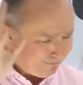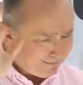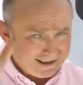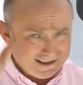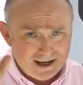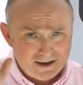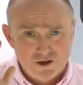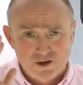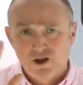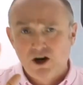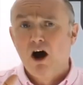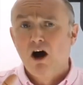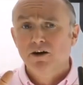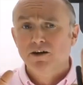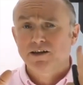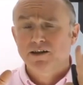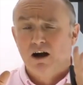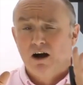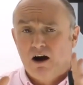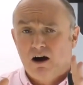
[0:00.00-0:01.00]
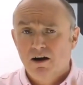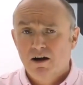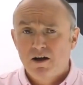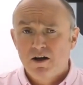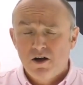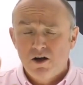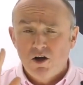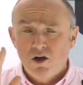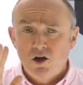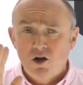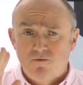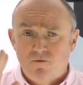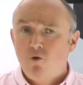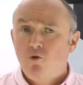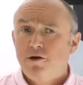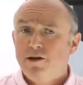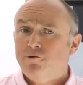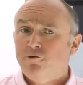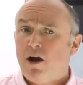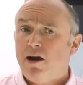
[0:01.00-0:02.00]
Now, the chances are you've
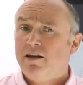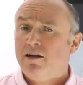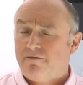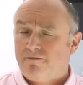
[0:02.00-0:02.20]
already traded